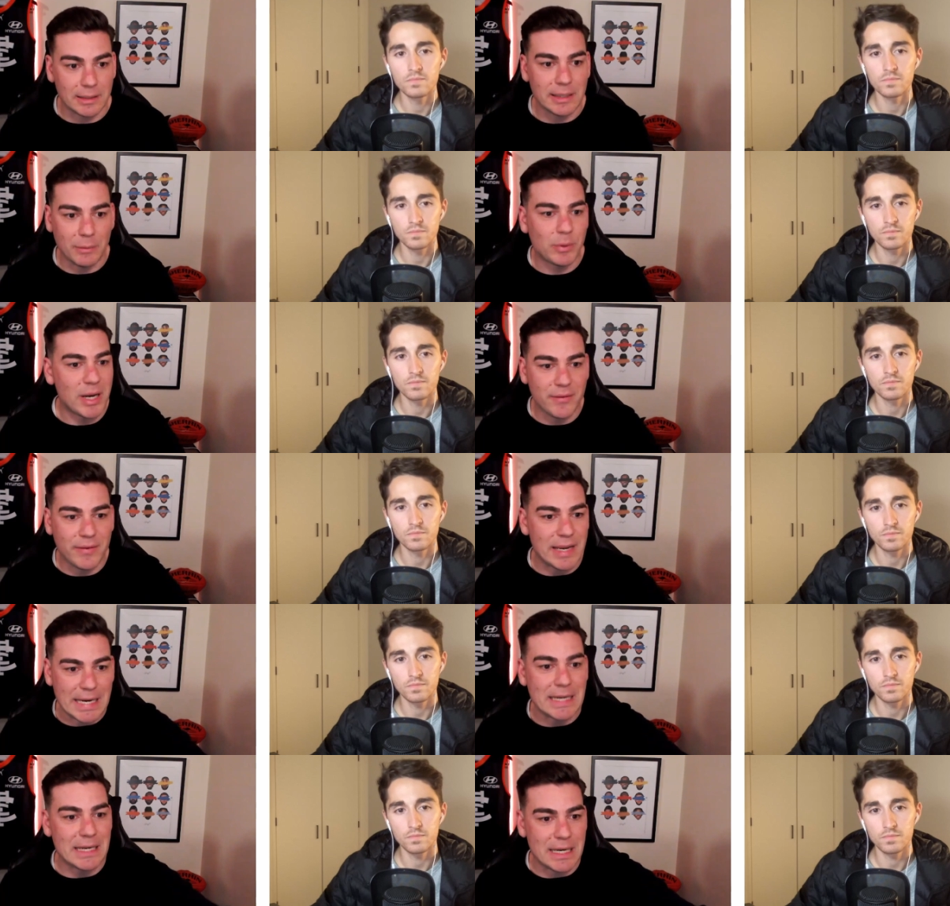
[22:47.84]
Speaker 1: whatever
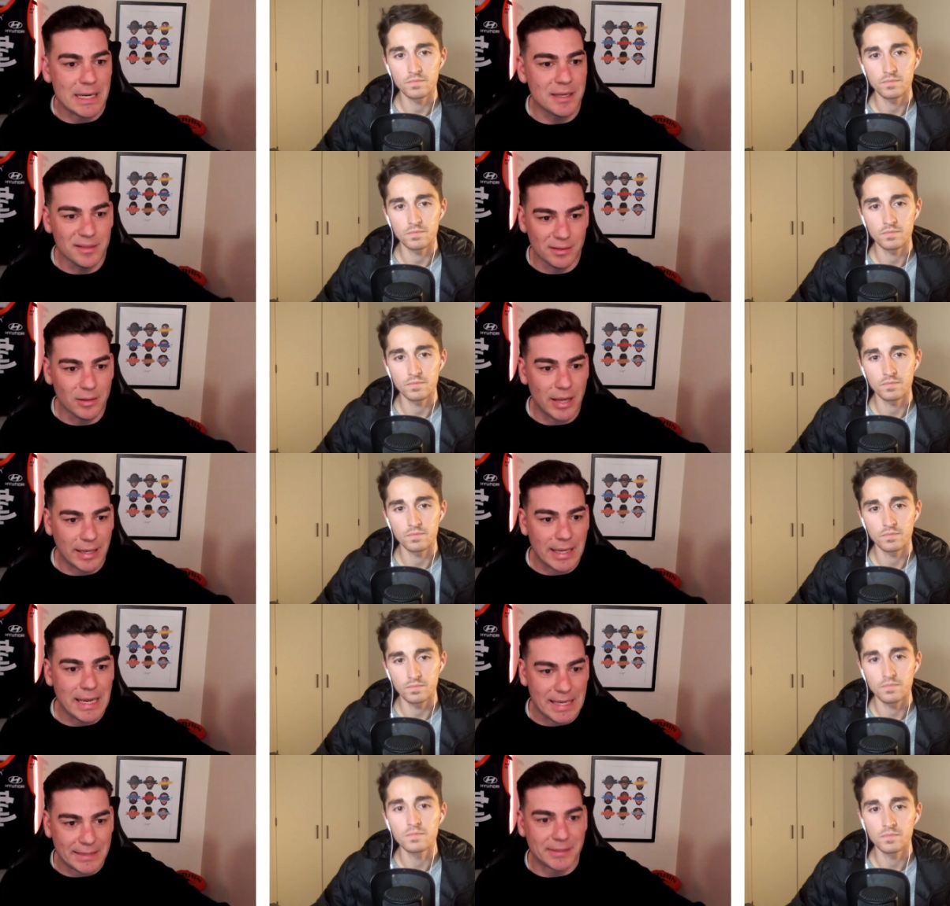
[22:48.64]
it is, like
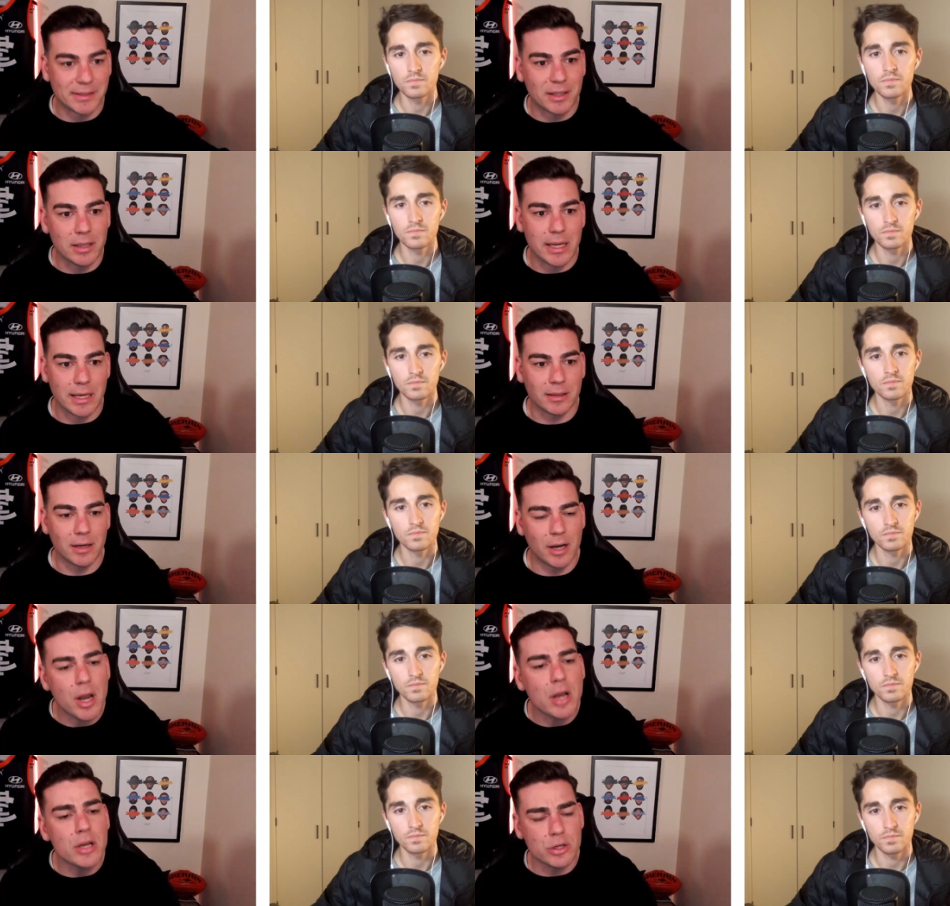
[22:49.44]
it's clicked. And
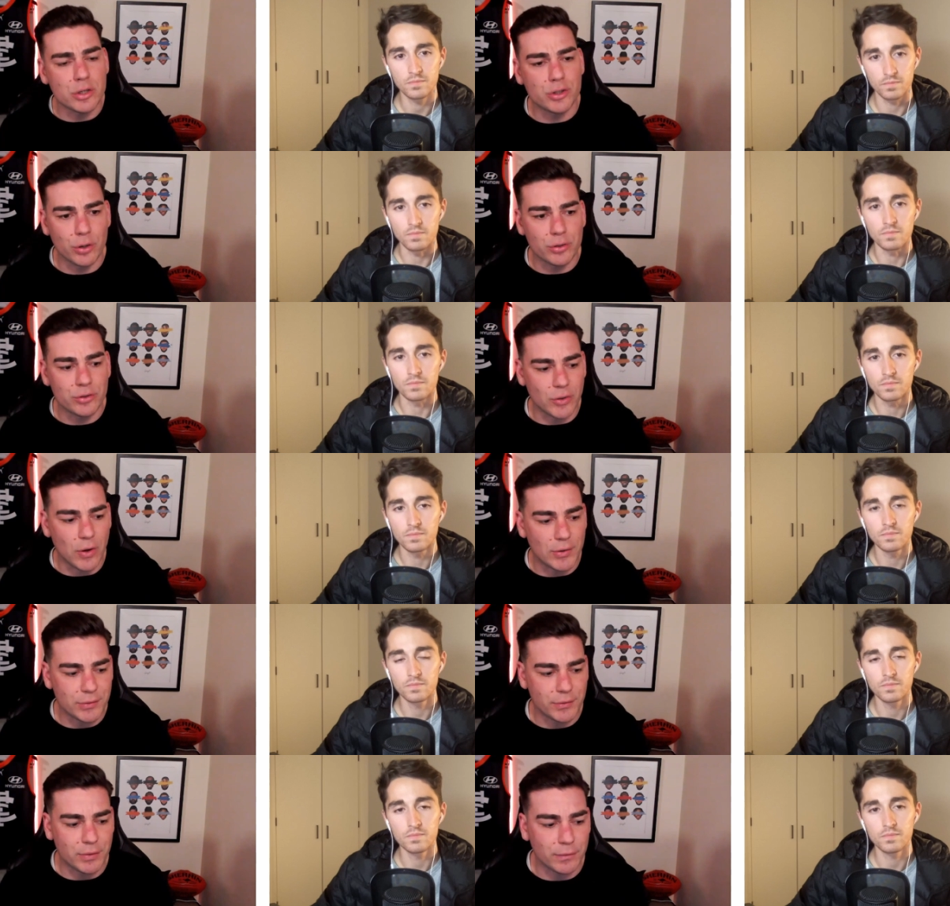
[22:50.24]
I know you showed
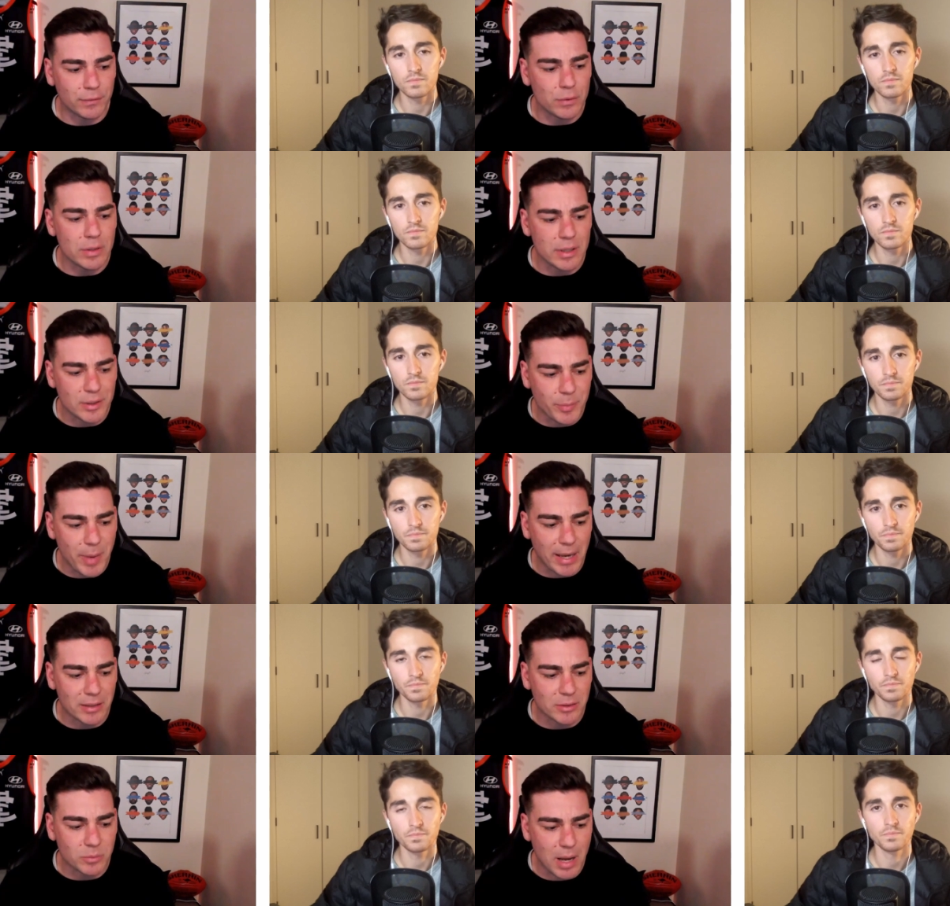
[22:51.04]
signs of it a few years
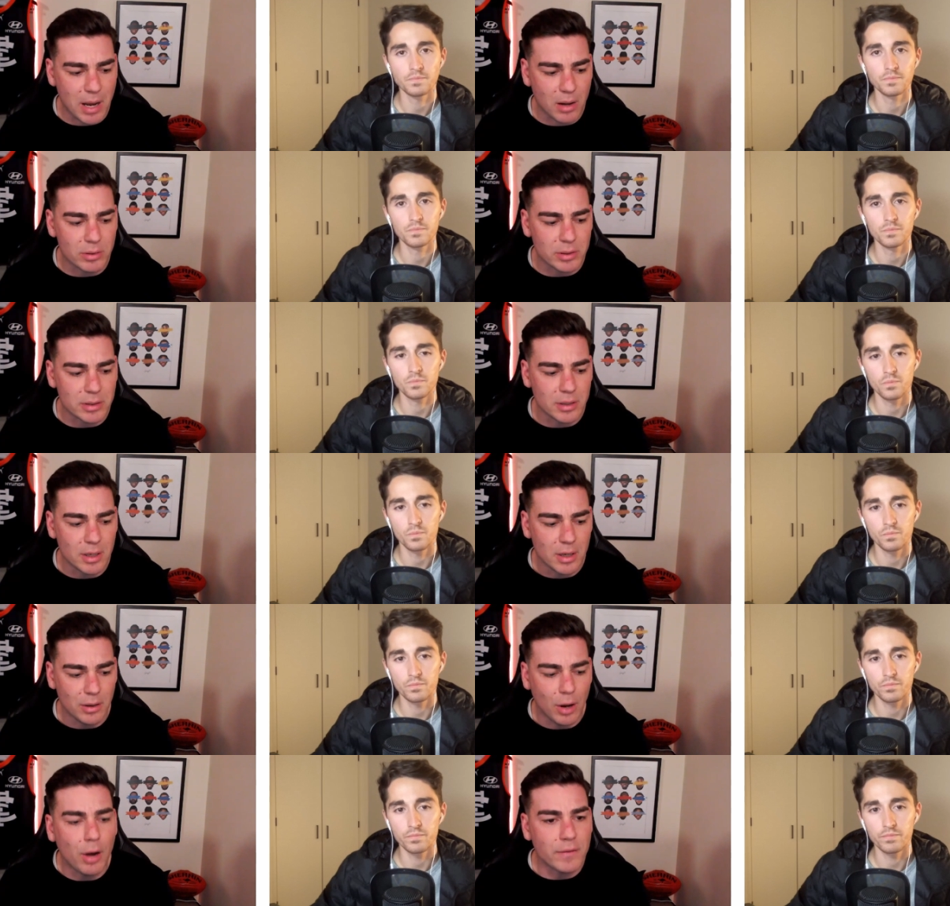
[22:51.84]
back as well, and
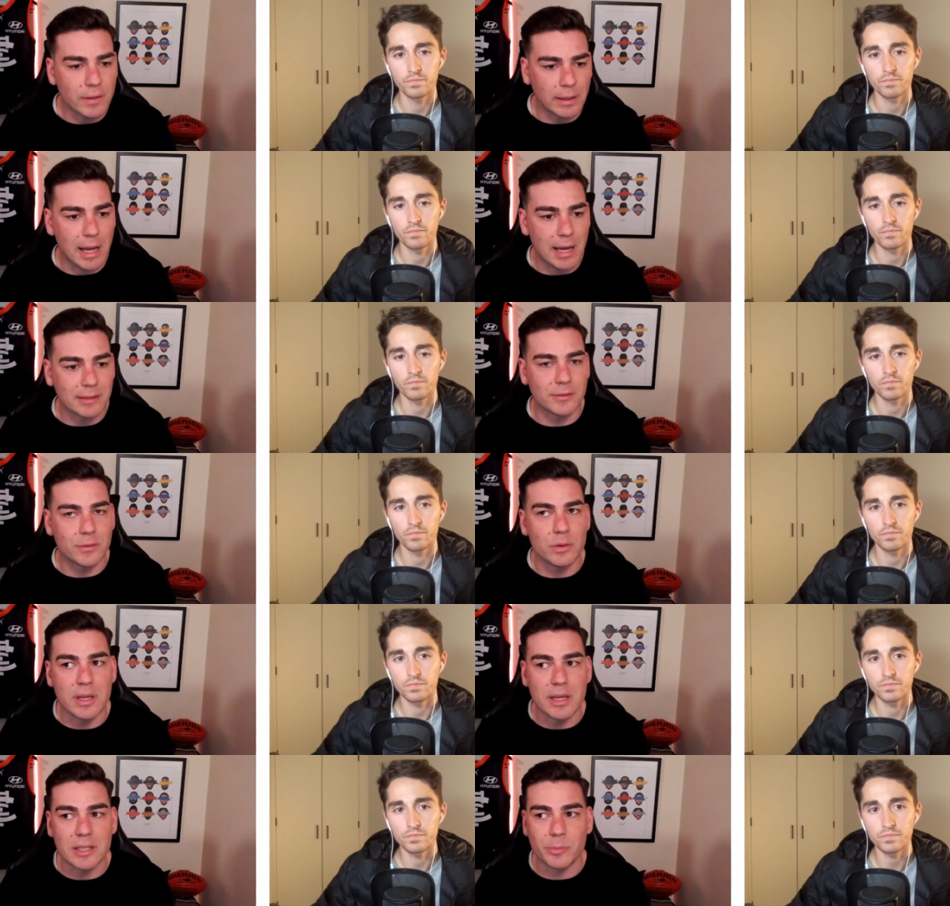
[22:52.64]
over the last few
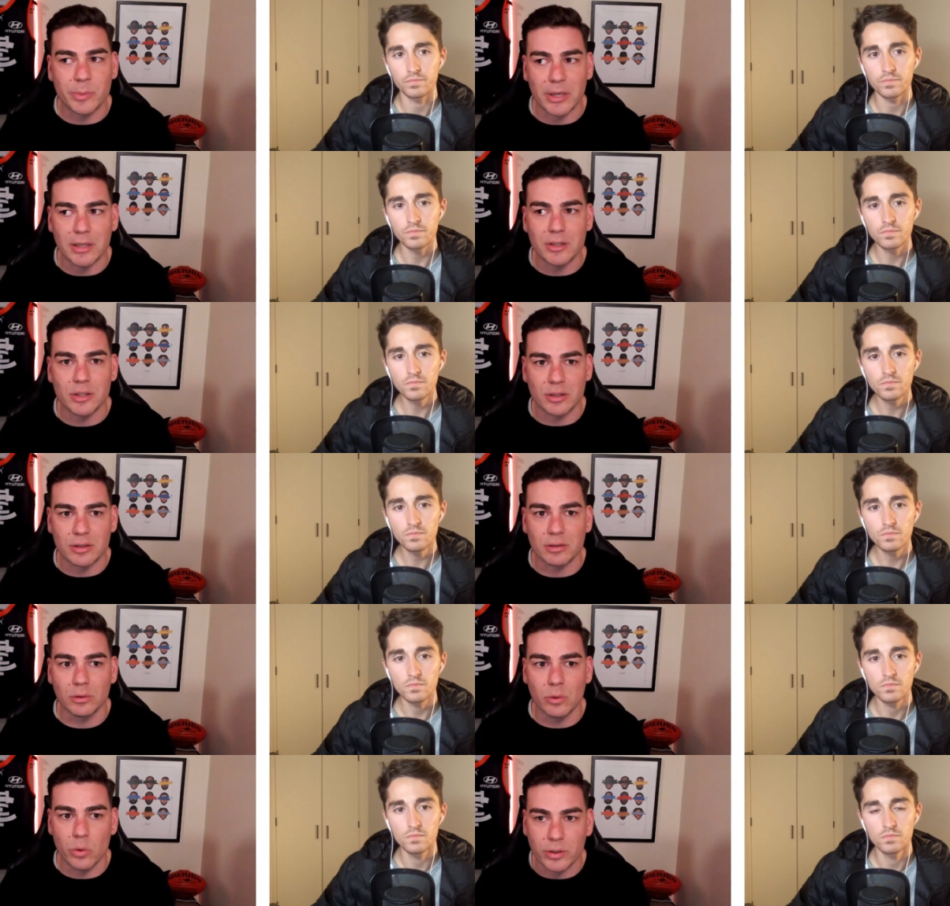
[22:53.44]
years, but it just
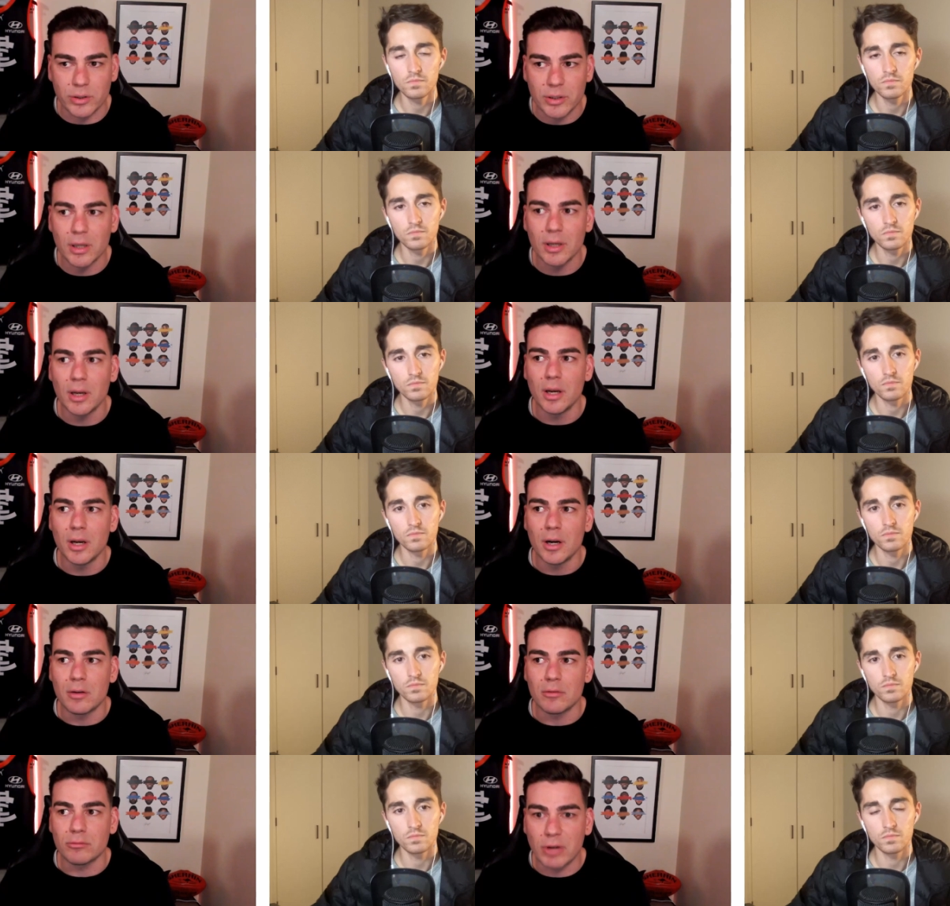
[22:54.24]
looked
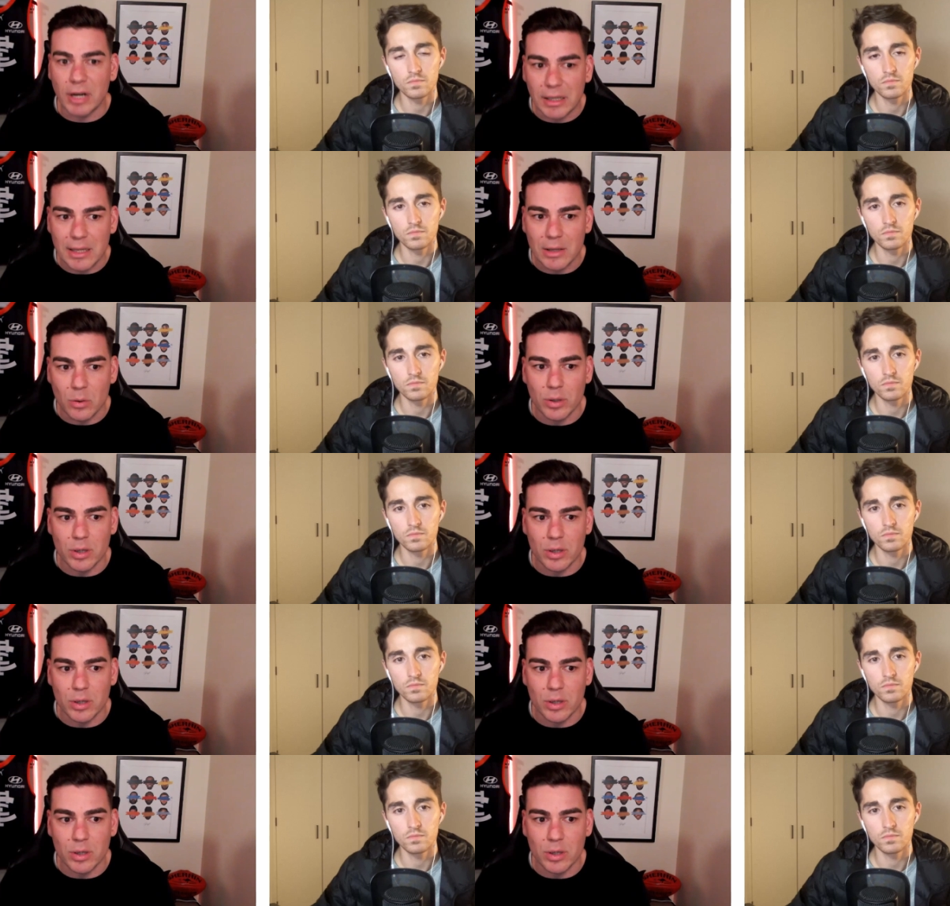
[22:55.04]
really good.